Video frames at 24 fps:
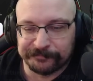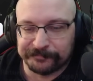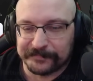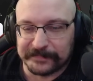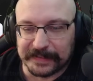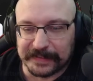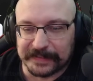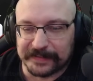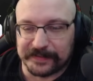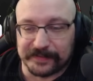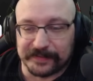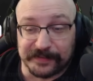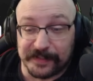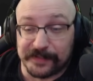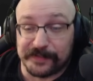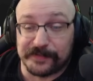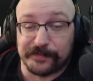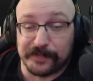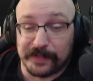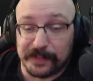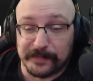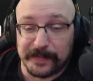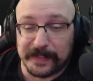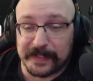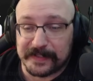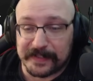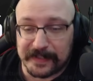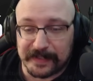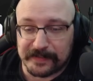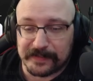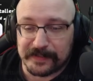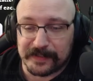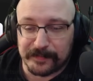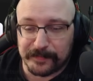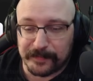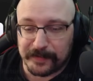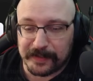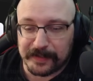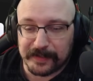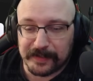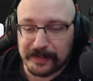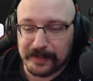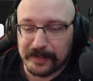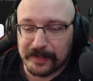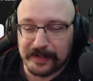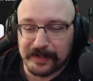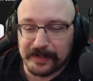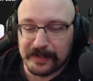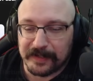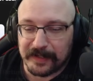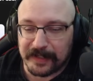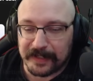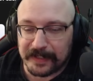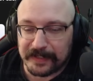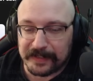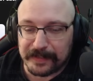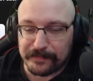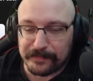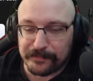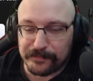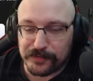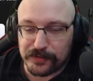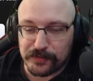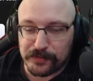this doesn't really make sense to me. Like, it gives